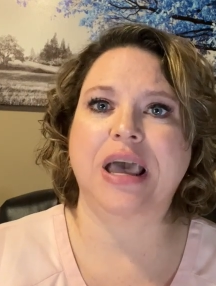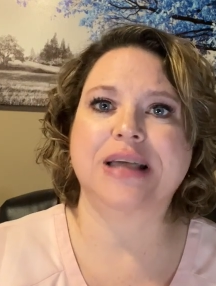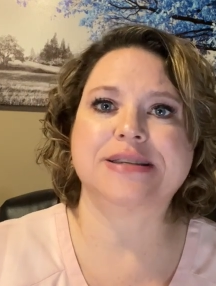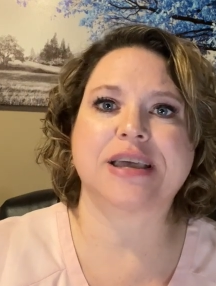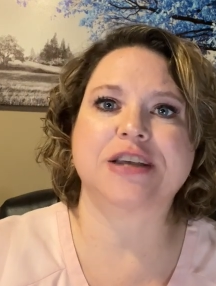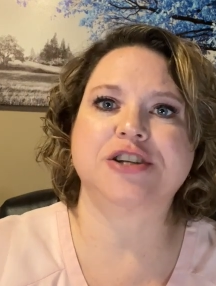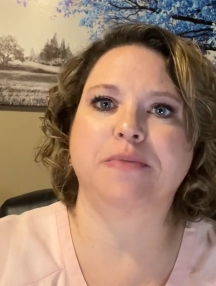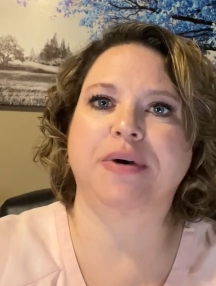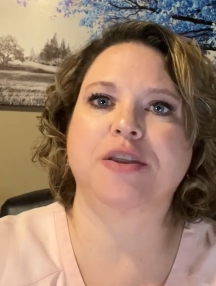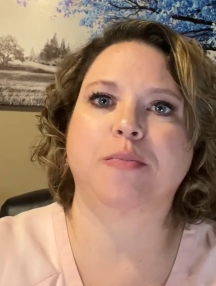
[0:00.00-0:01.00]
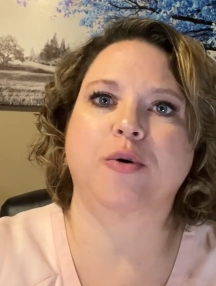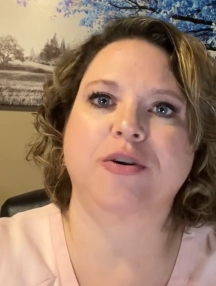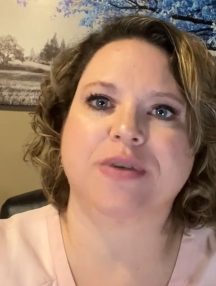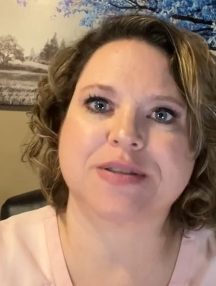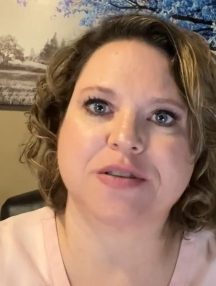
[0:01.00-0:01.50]
and to catch up on their
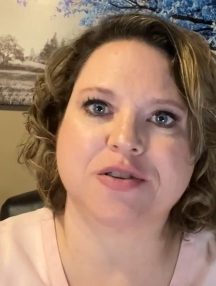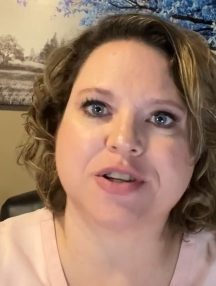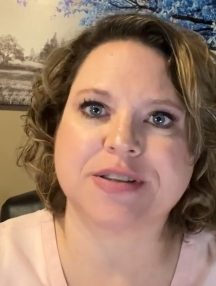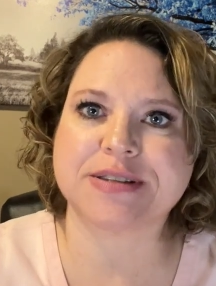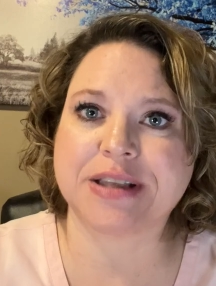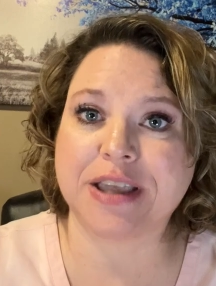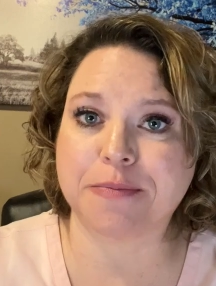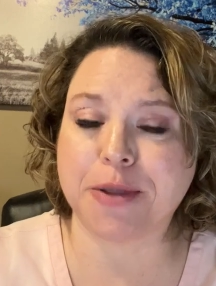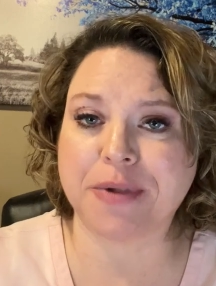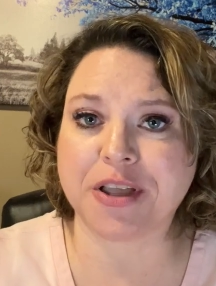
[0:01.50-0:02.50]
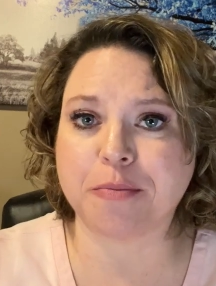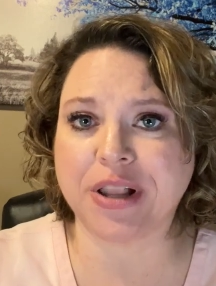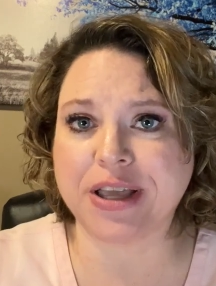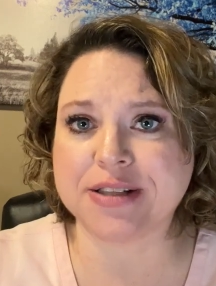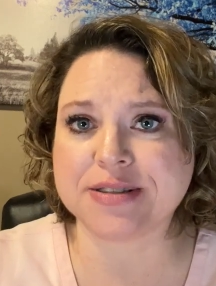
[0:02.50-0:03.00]
board resolutions to keep them in
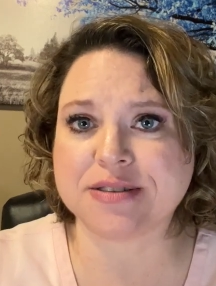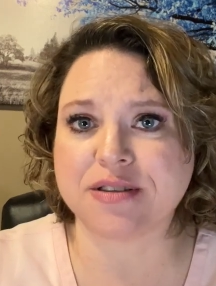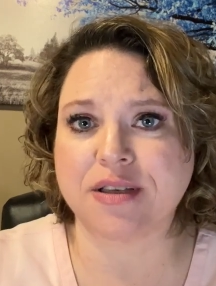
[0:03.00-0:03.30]
compliance.